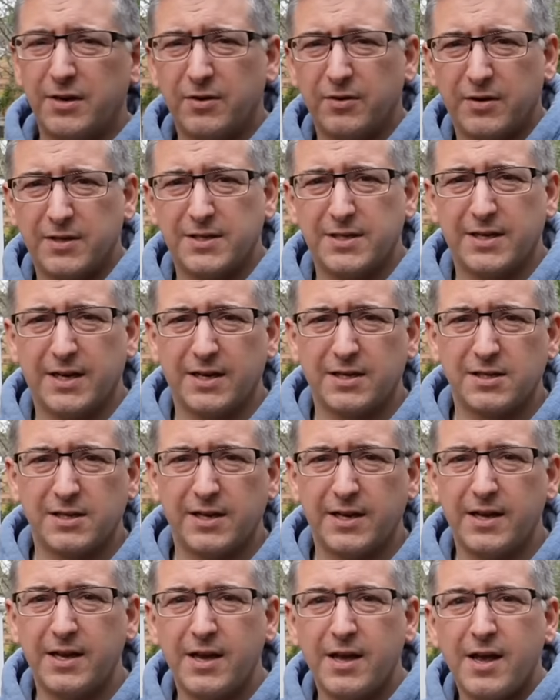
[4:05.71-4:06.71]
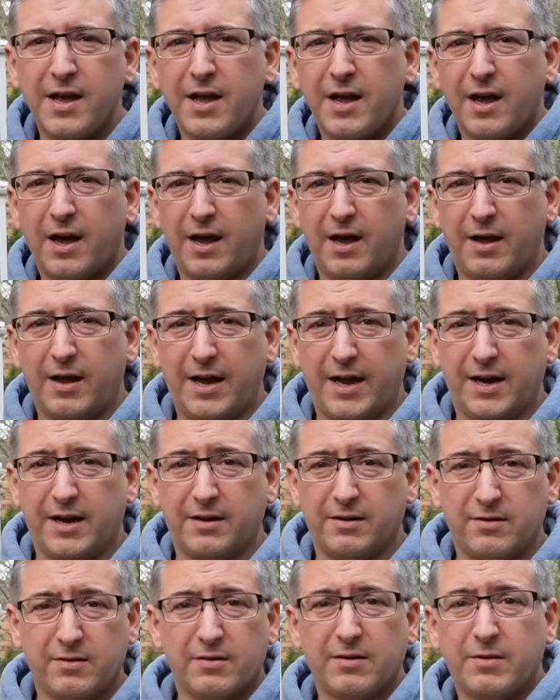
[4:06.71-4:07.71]
noisy actually.
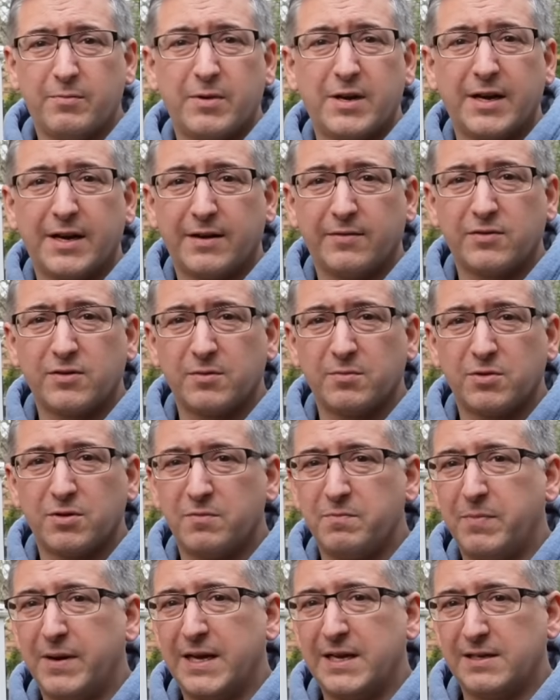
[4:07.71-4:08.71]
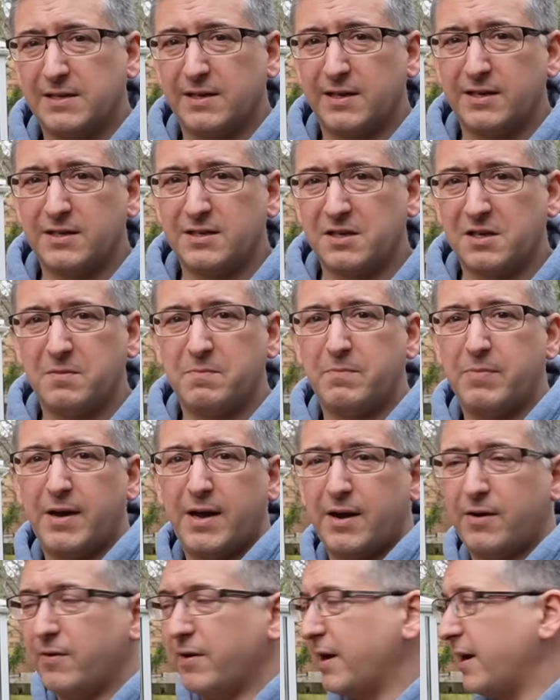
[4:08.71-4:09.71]
And then we can have some sort of baseline to
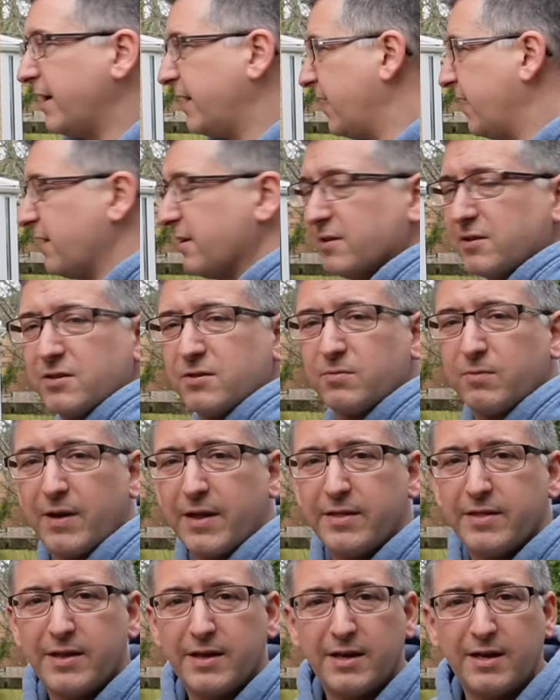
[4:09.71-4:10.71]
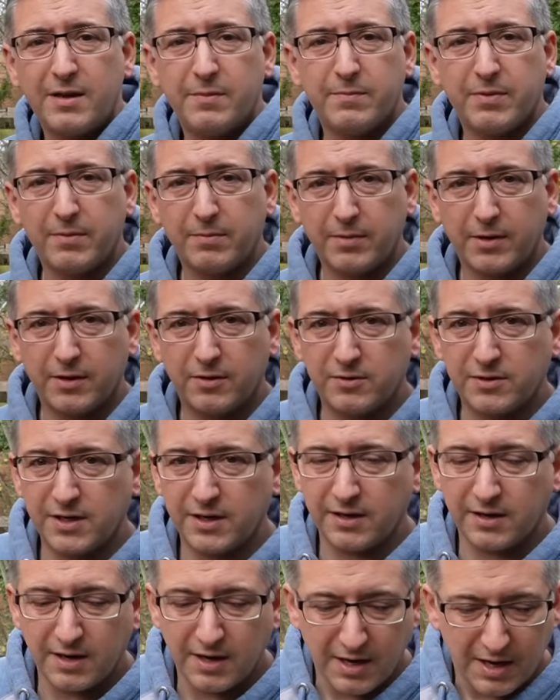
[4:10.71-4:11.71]
compare it against when the heat pump goes
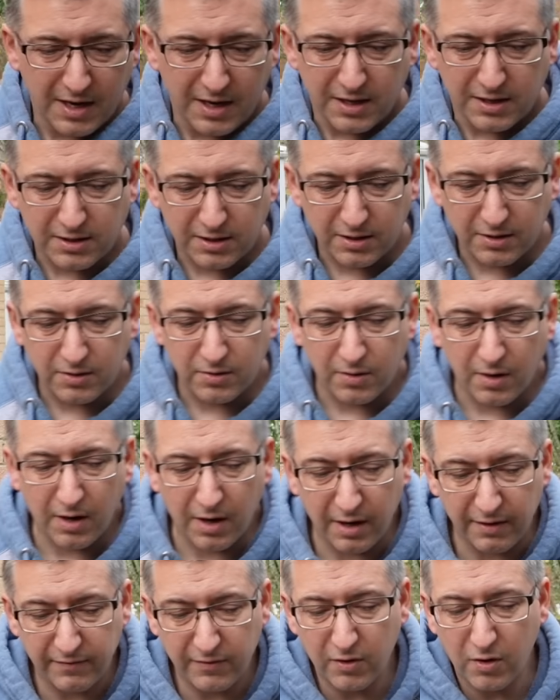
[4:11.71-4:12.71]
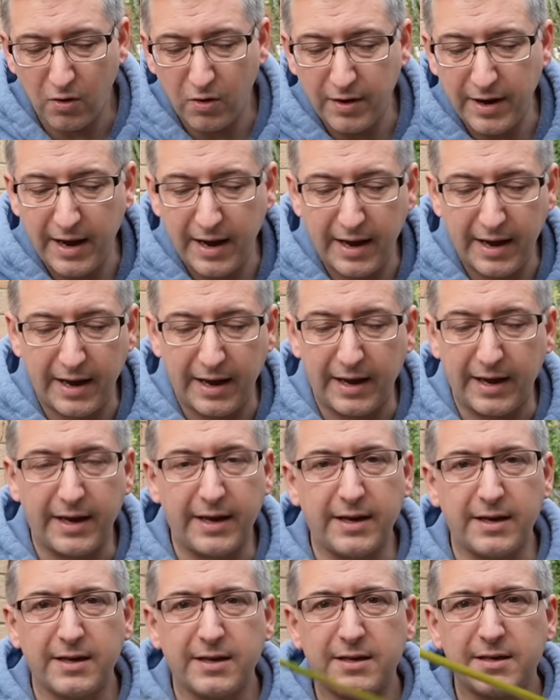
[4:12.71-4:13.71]
in. So I've got
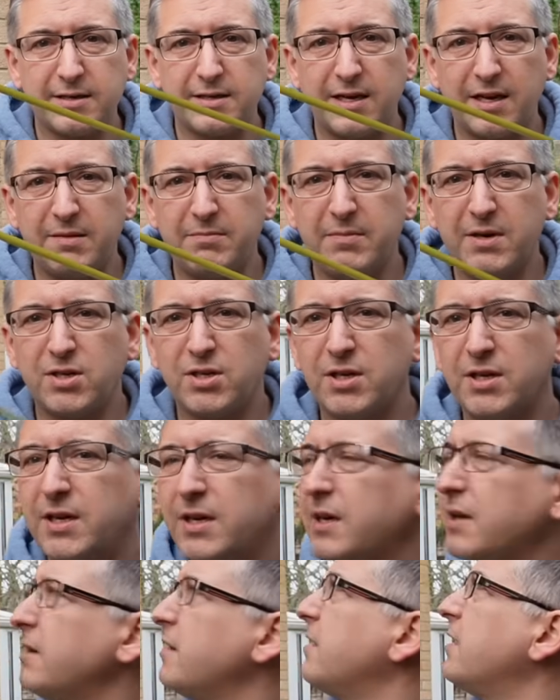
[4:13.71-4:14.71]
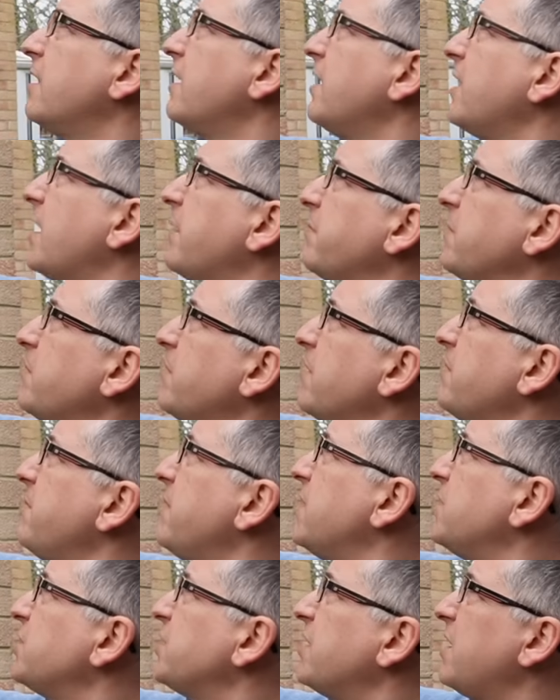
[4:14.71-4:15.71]
a tape measure here, and we want to
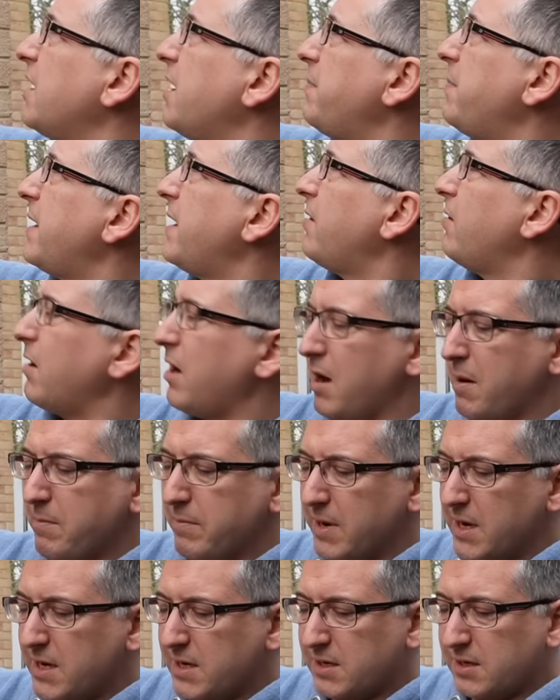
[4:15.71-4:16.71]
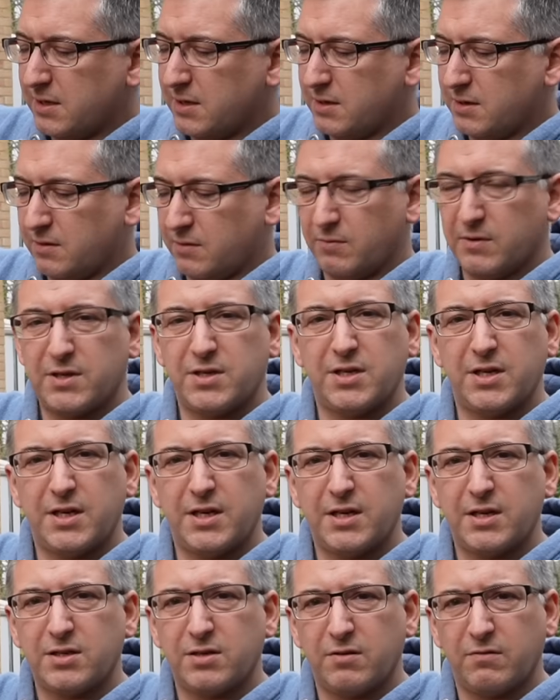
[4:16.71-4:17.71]
measure about a meter, which
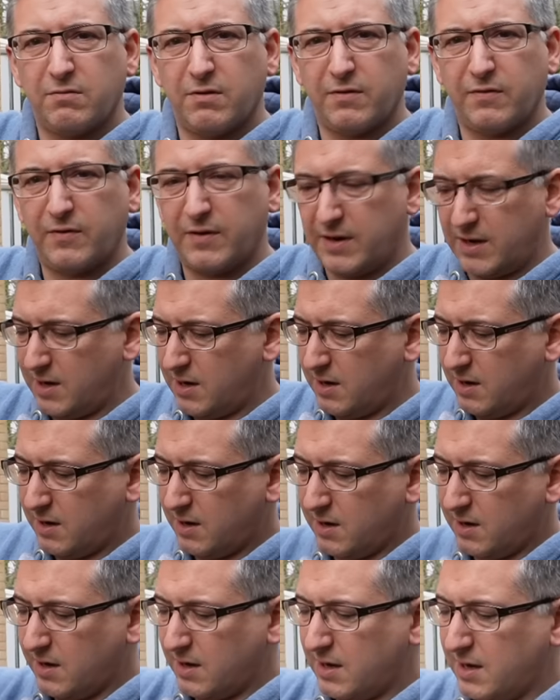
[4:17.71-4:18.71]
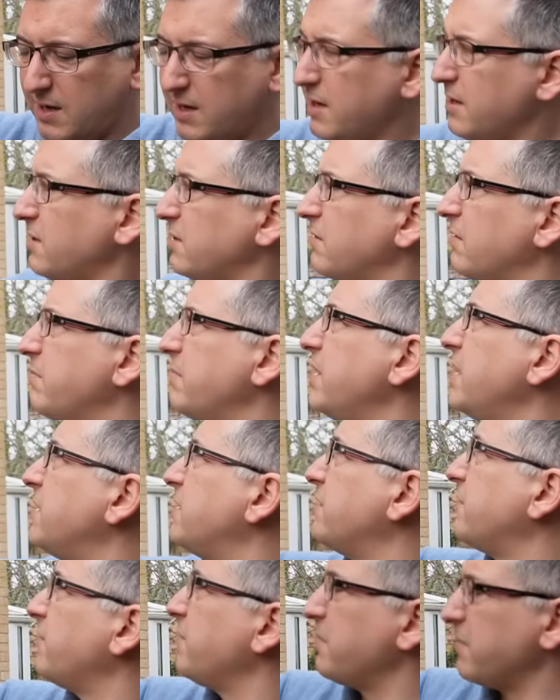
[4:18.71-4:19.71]
is roughly here. So a
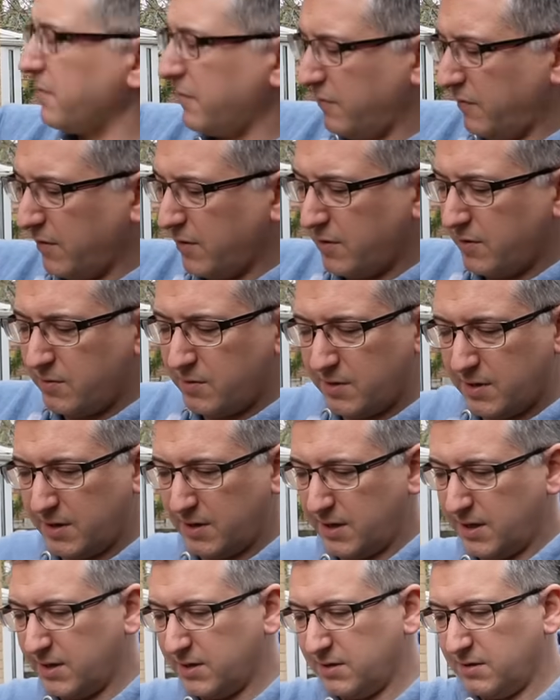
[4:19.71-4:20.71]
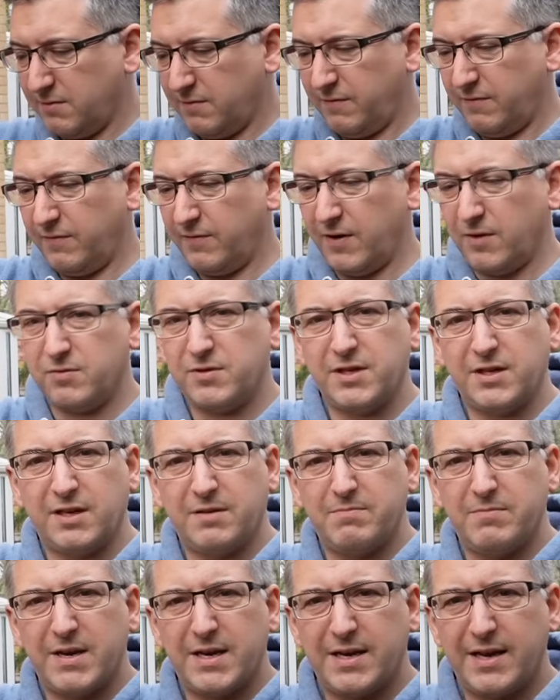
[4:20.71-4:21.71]
meter from the flue is floating
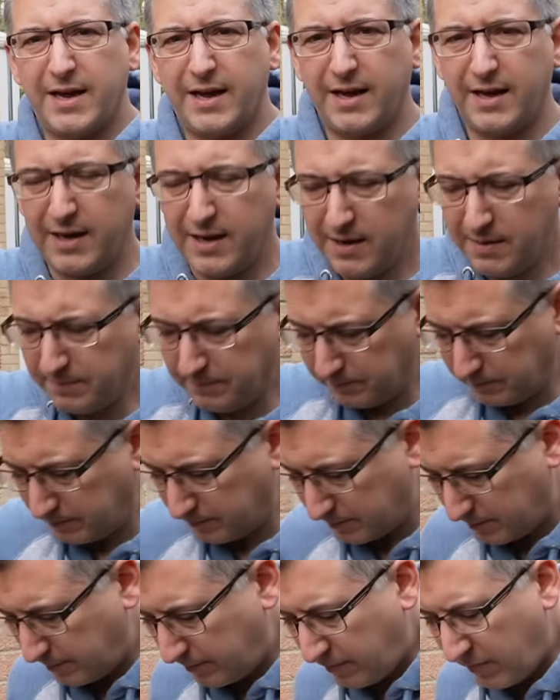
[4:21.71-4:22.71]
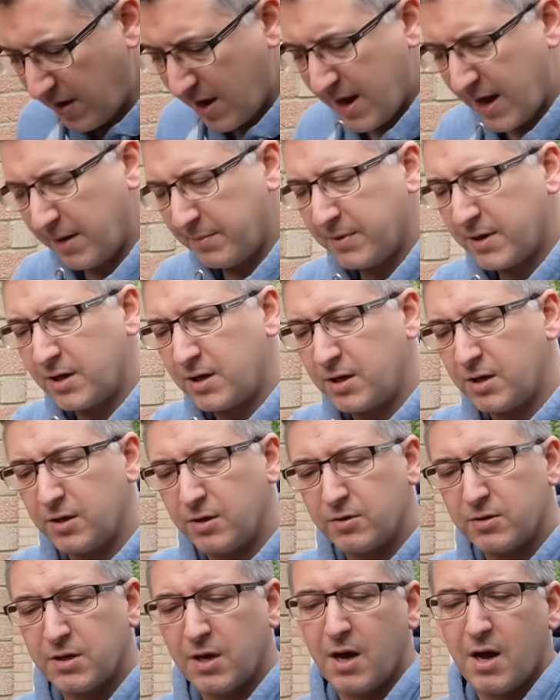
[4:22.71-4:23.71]
in midair here, and I'm going to
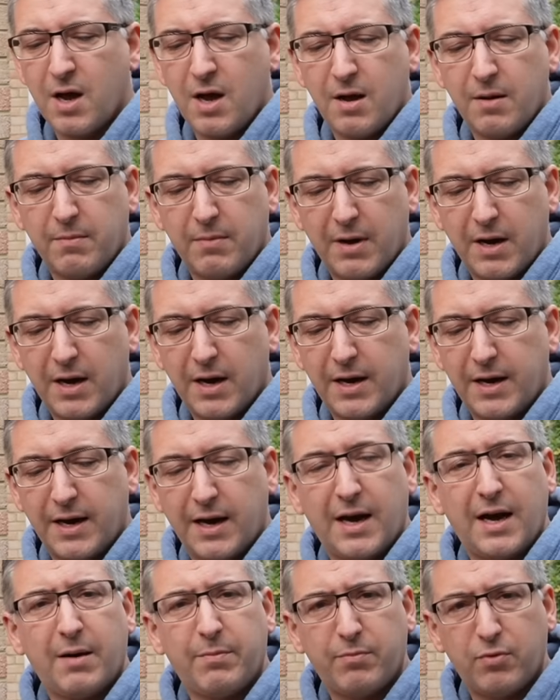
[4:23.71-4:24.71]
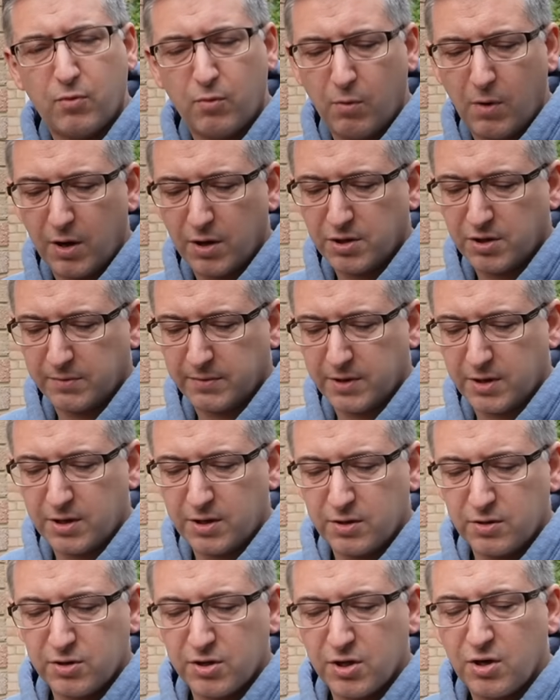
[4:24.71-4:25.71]
use my Apple Watch. I'm going to
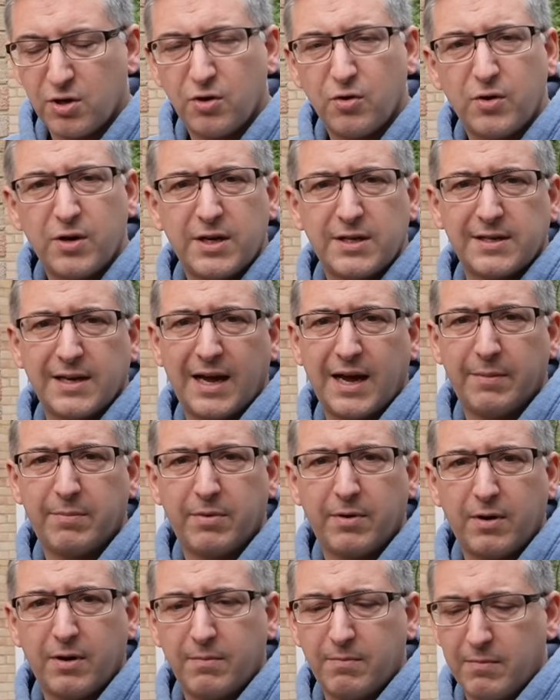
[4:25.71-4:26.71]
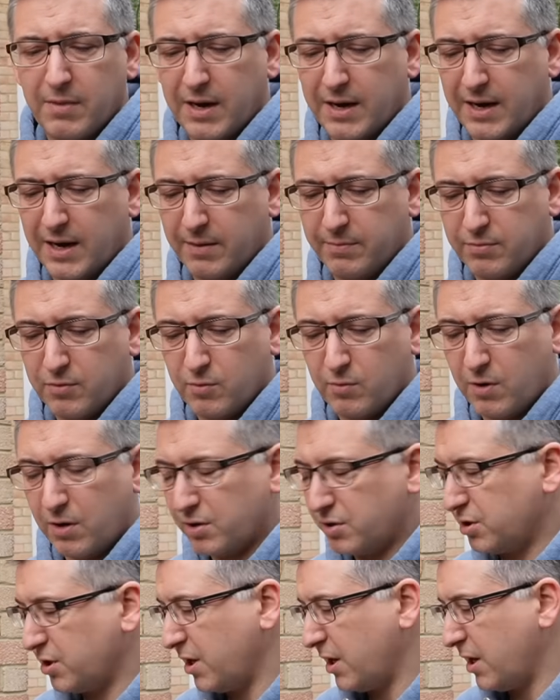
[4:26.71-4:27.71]
use the noise app on my Apple Watch.